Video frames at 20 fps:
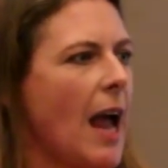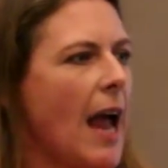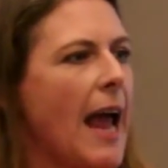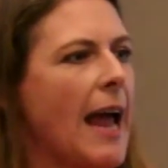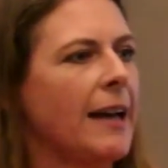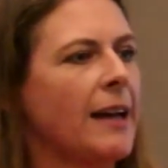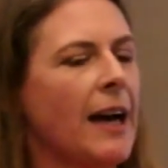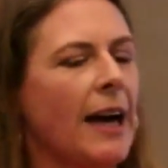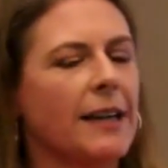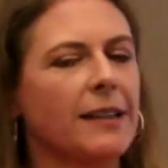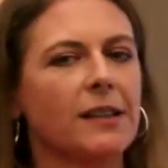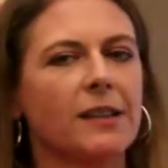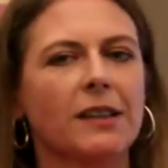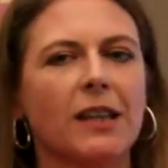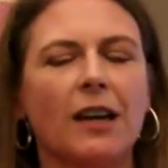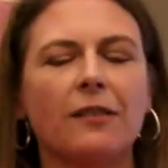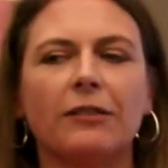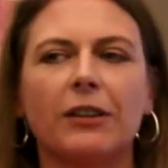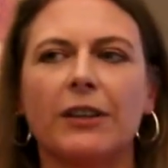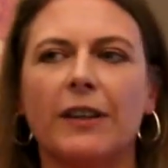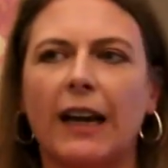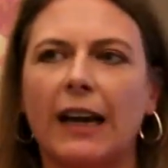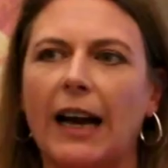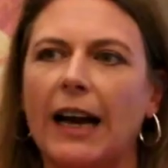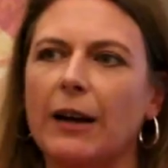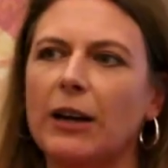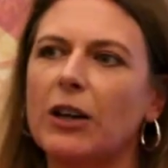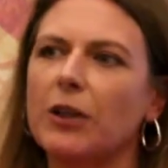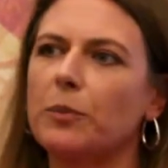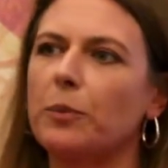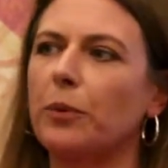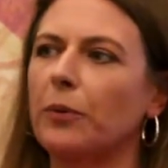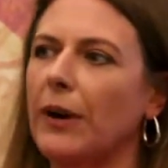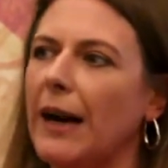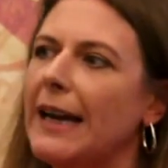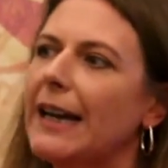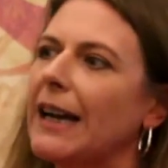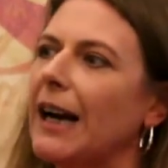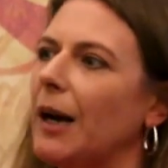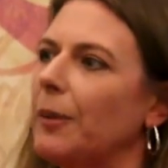And I discovered that I could
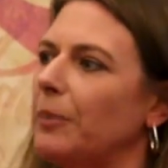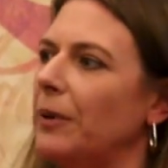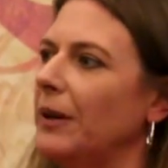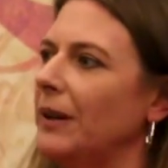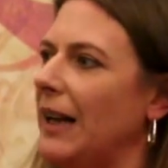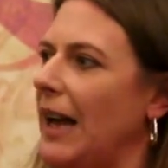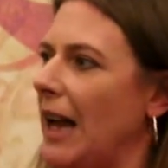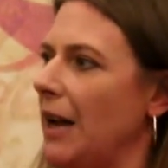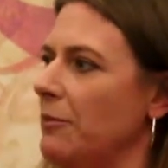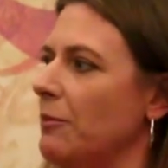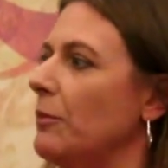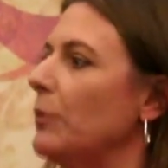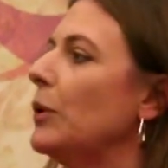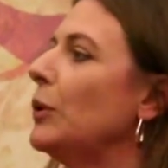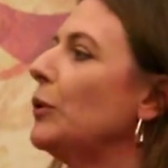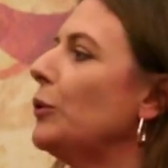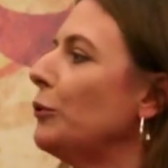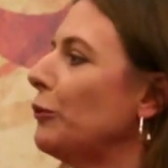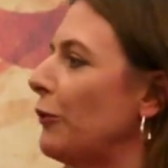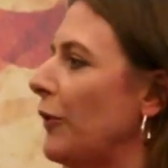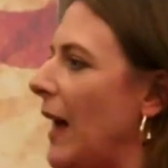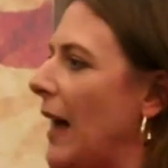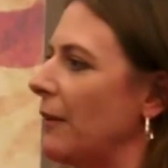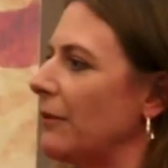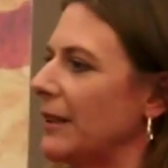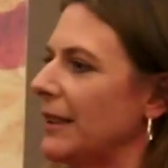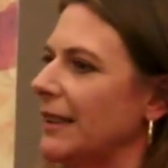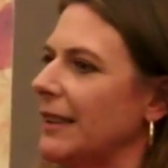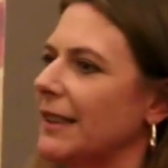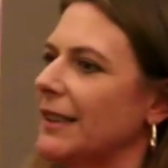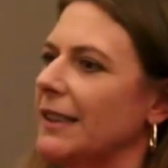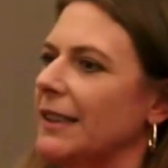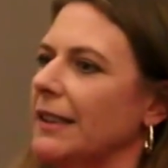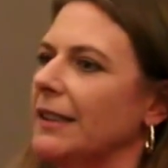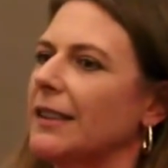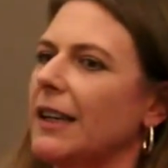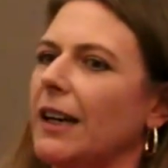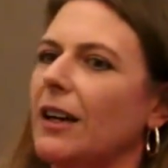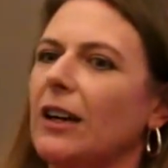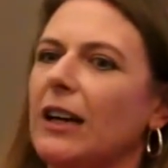break up and move that
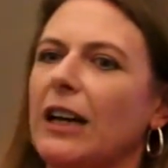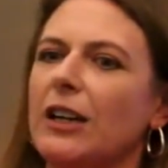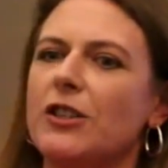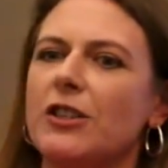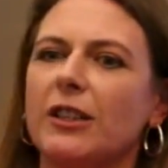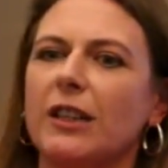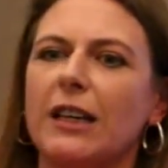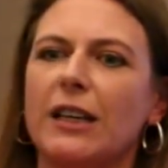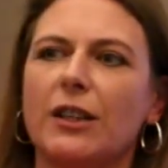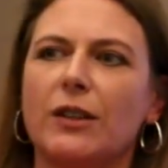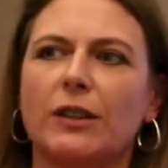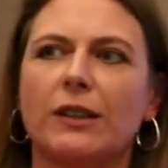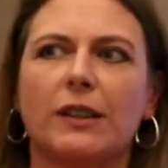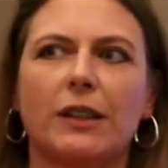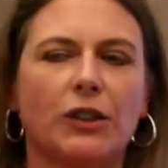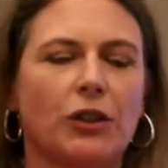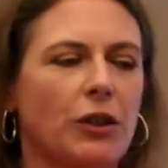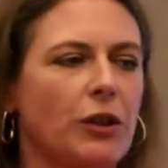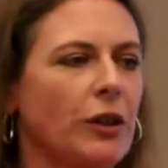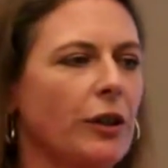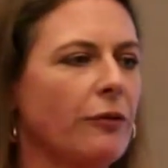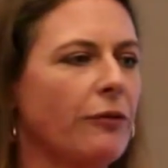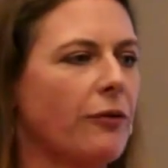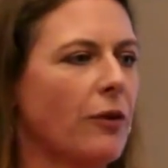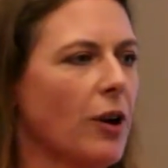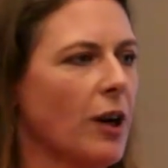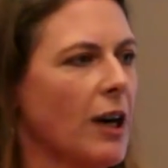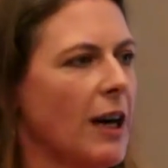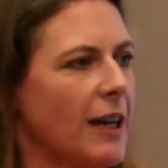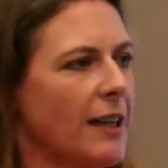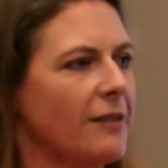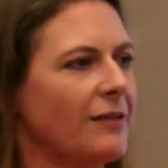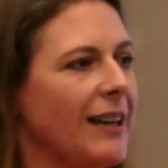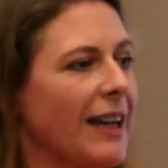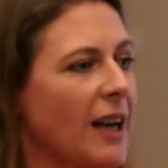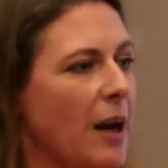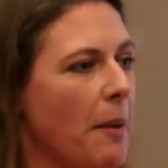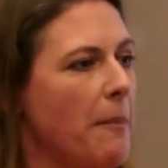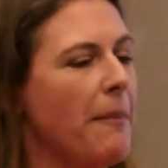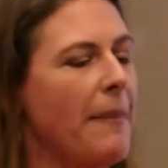resistance. I could actually use the tuning fork kind of like a